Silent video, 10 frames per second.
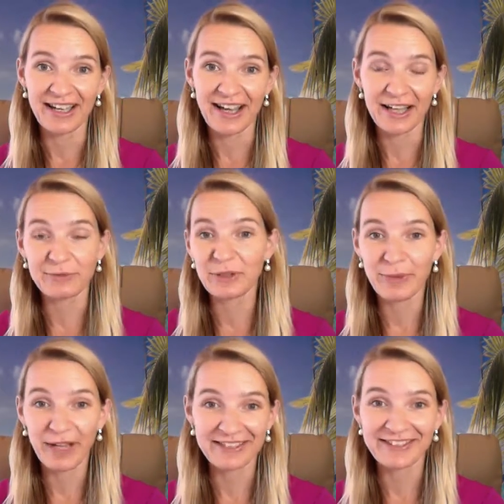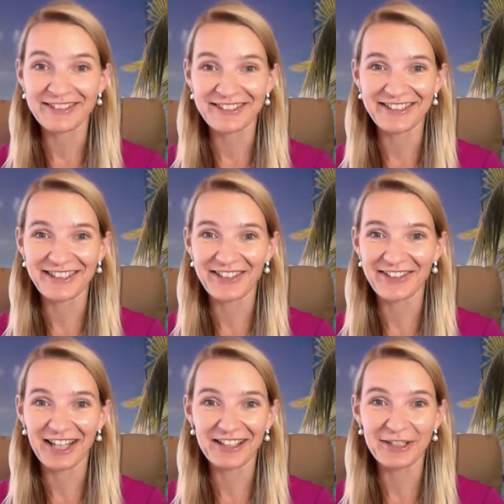And we went, you know,
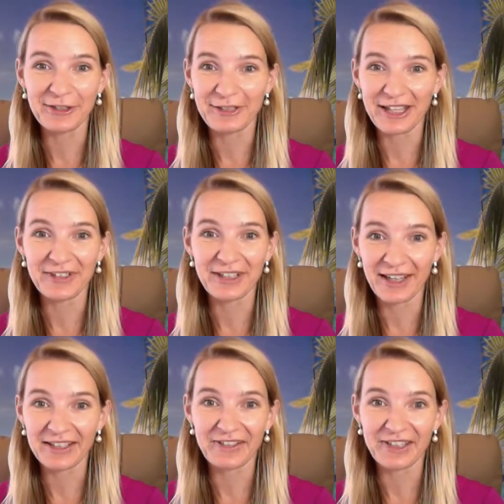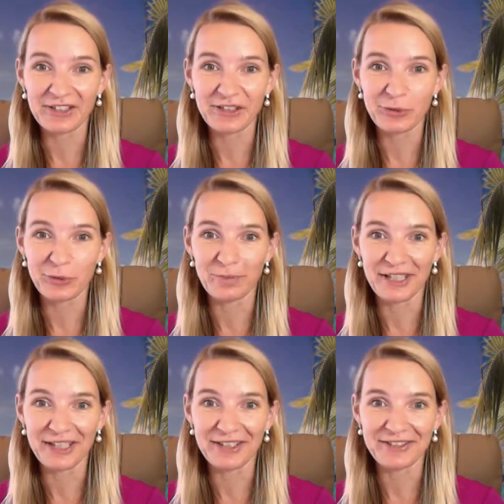and then literally after that event, he told
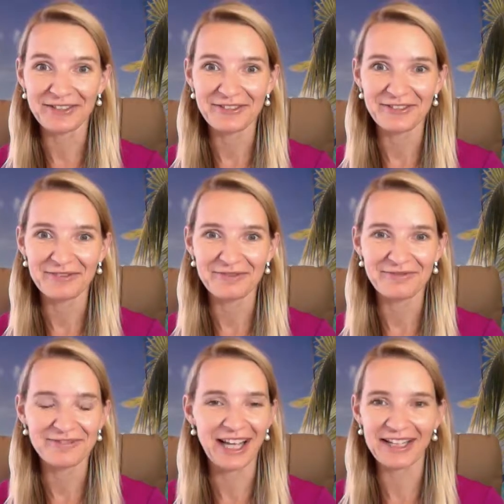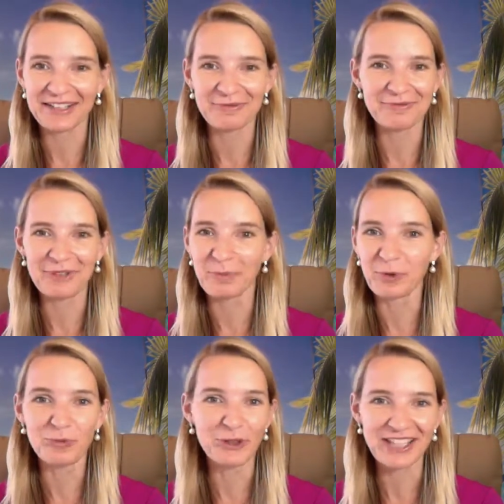me, like, the
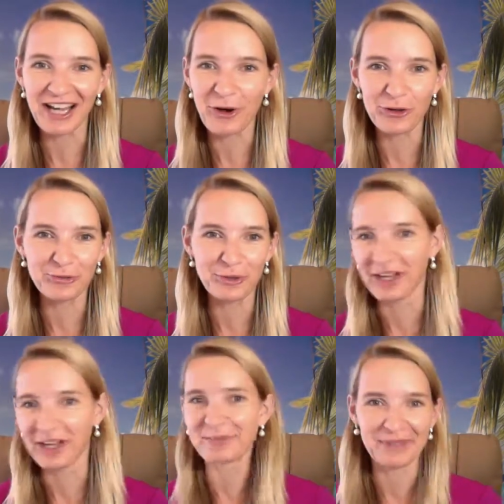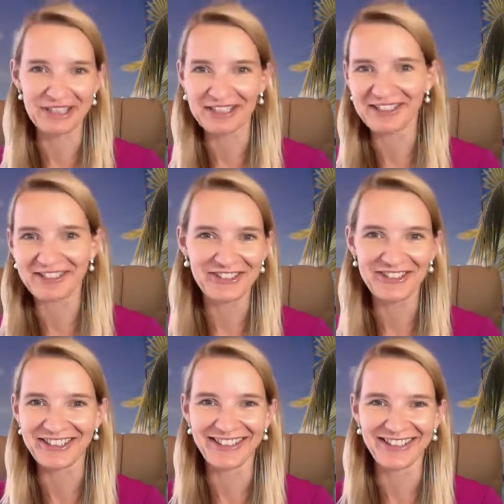moon was out. We were at the beach,
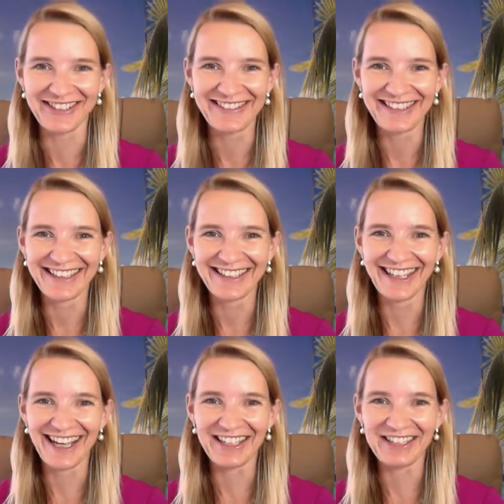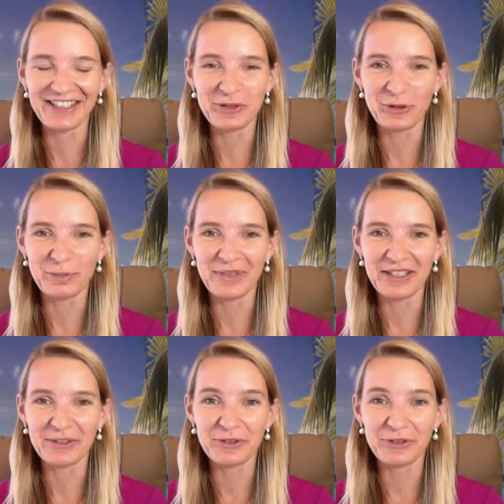you know, and then he told
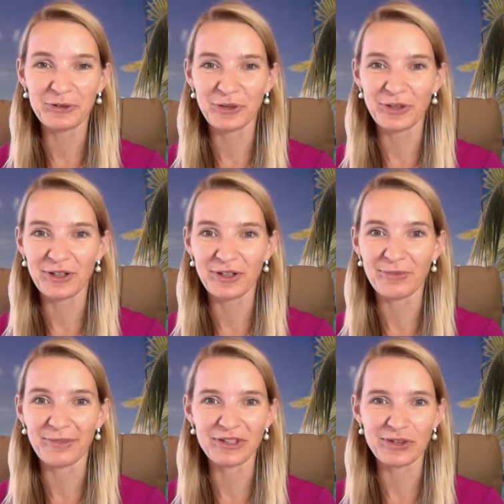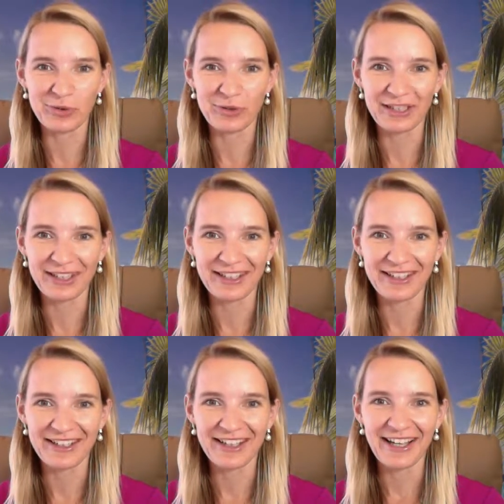me, you're the girl of my story.
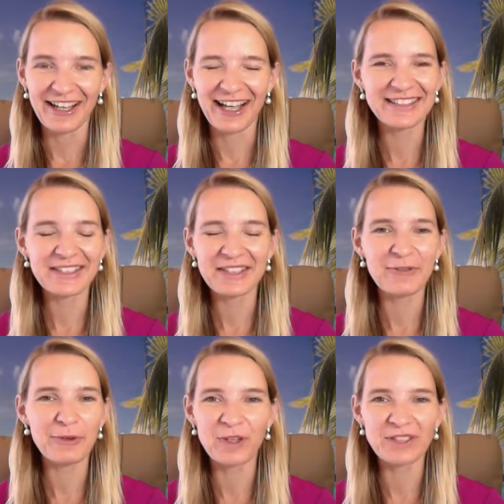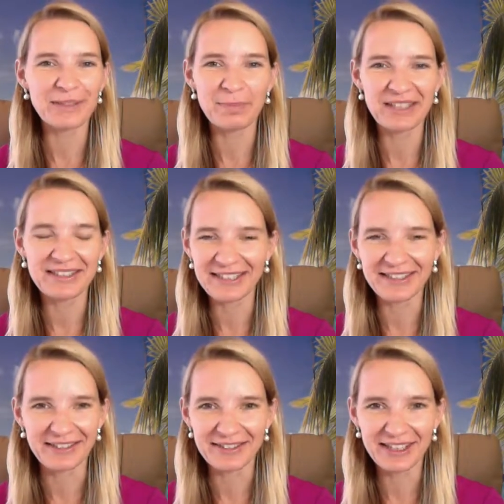As if it wasn't a big
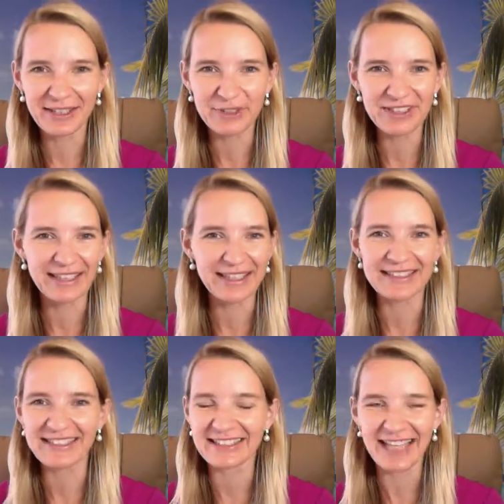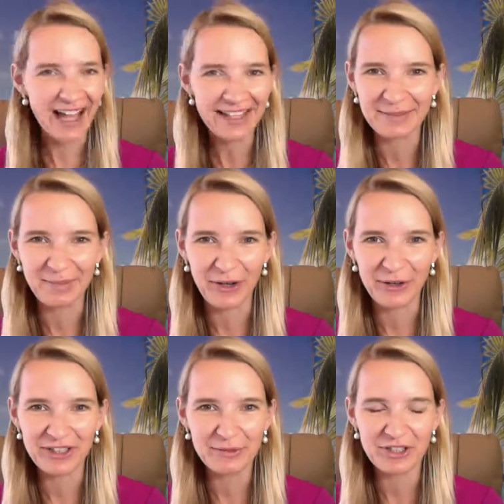deal. Like, it wasn't like ecstatic about
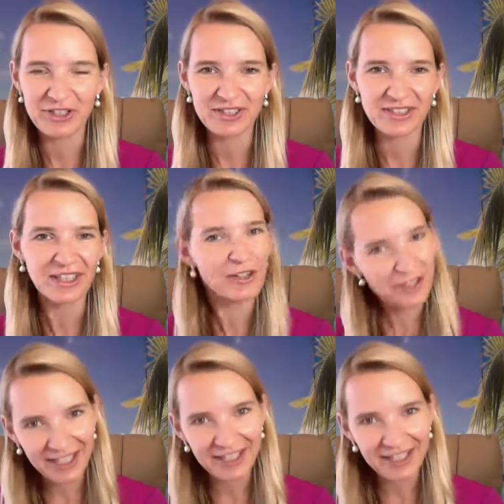it. It was just like, okay,